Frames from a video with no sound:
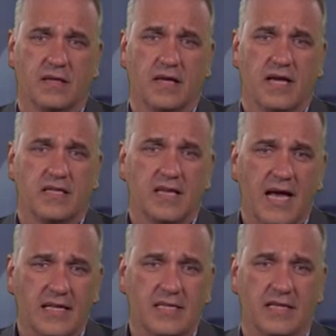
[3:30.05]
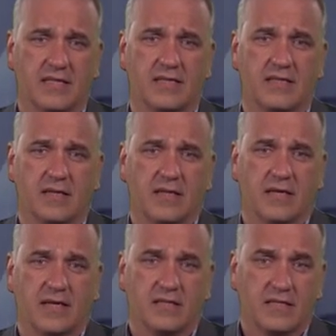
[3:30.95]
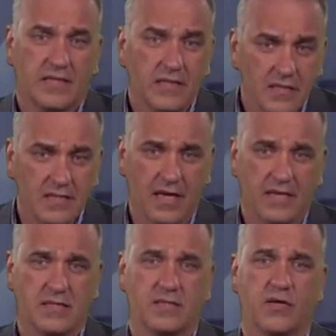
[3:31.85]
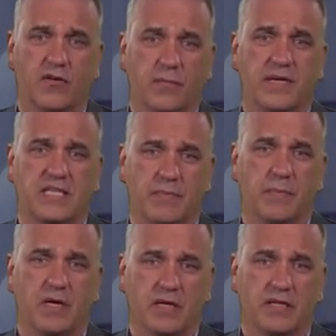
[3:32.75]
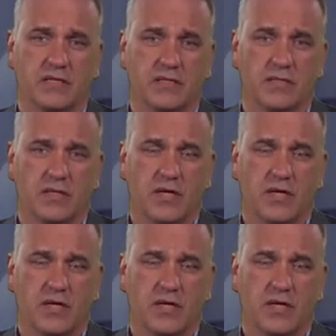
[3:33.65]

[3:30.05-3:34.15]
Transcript: and tactics and skill sets of B2B marketers.